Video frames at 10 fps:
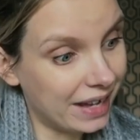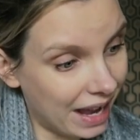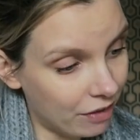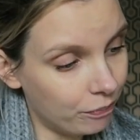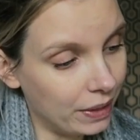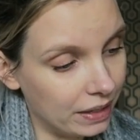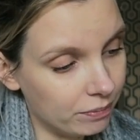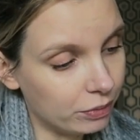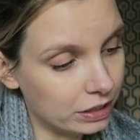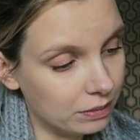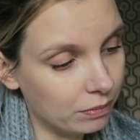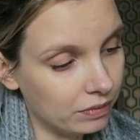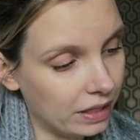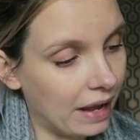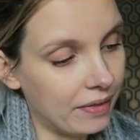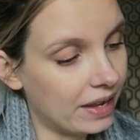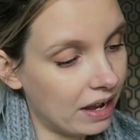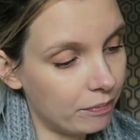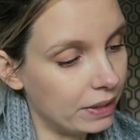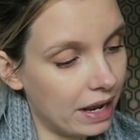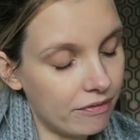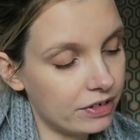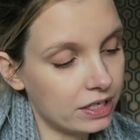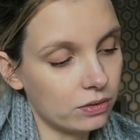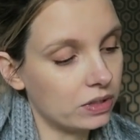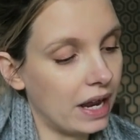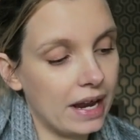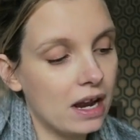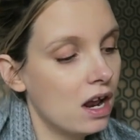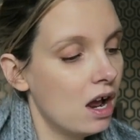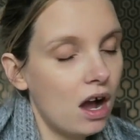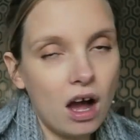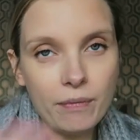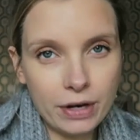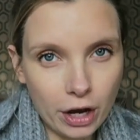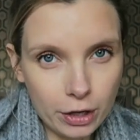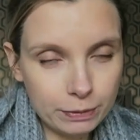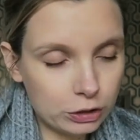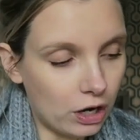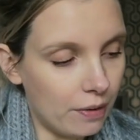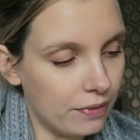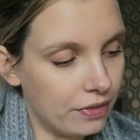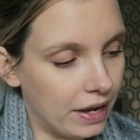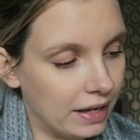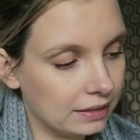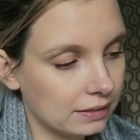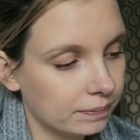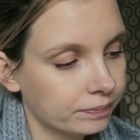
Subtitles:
they have been they have been every single day. I've been home and dry with that.